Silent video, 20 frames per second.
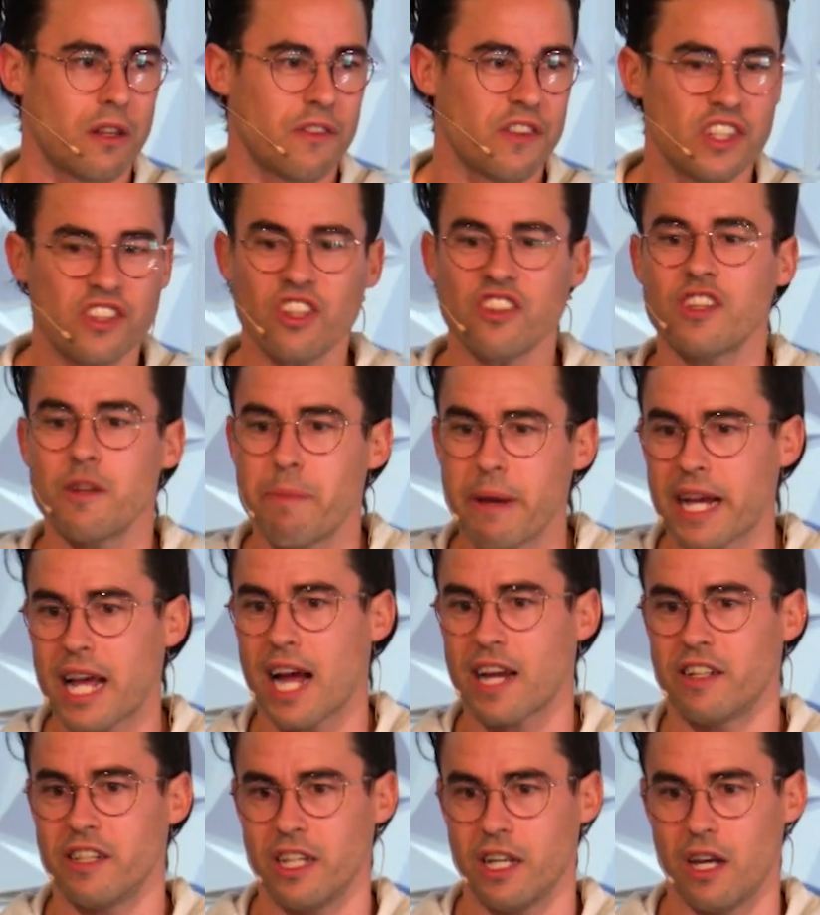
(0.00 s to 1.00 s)
This is the big
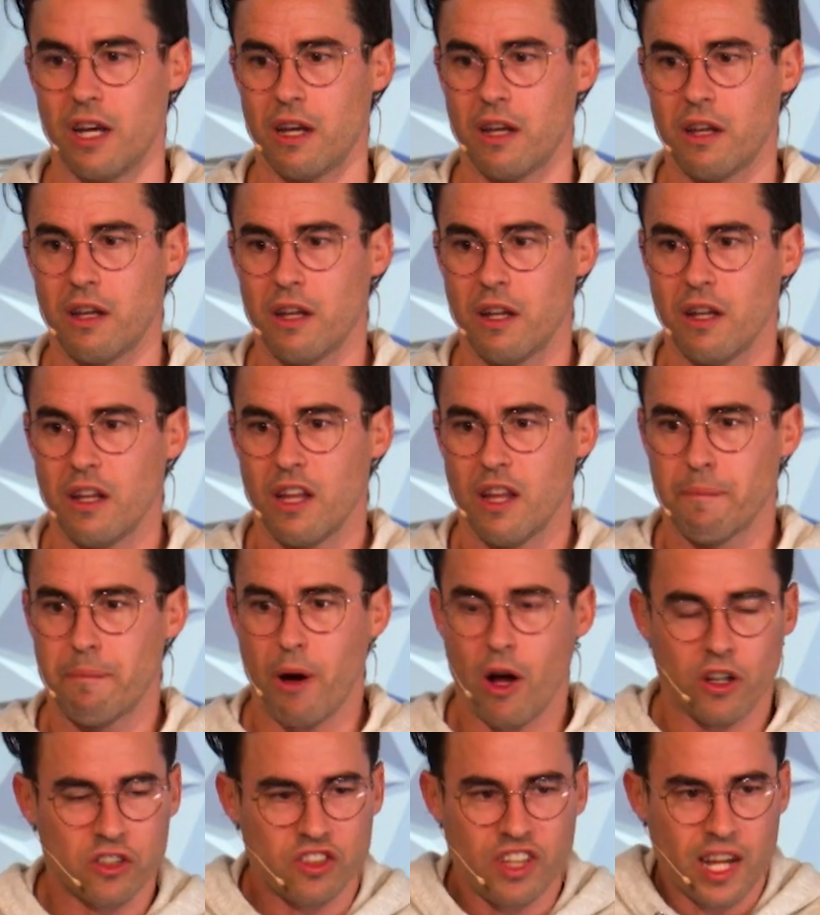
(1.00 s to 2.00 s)
idea.
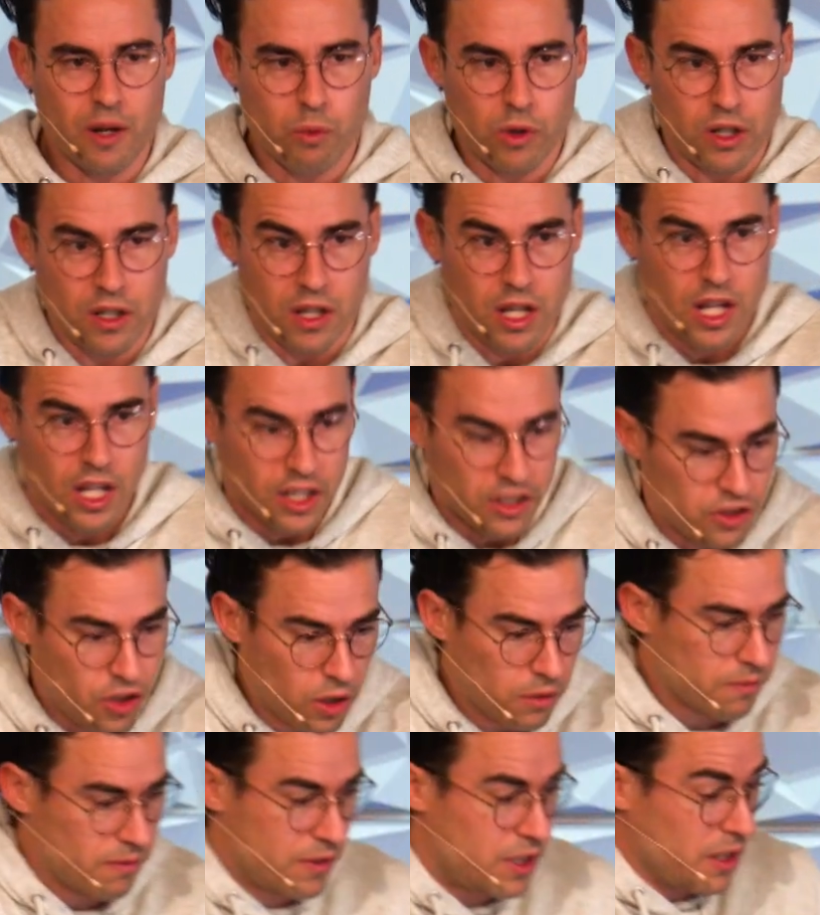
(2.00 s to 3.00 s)
Paul's saying we're, uh,
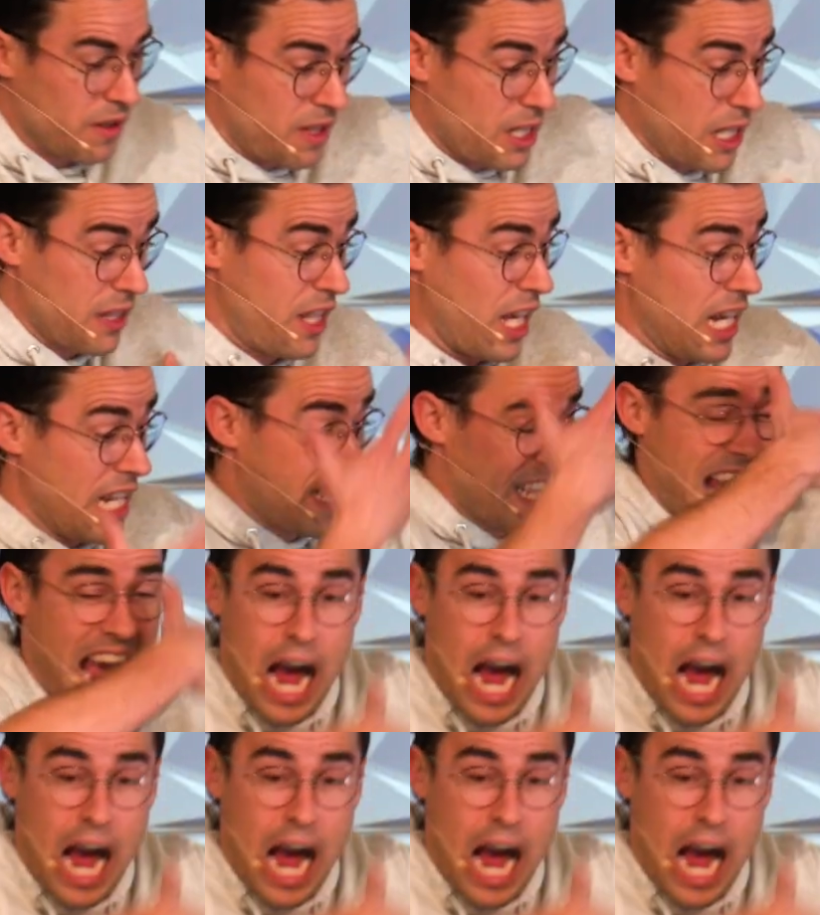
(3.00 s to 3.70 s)
don't, the, the, the, the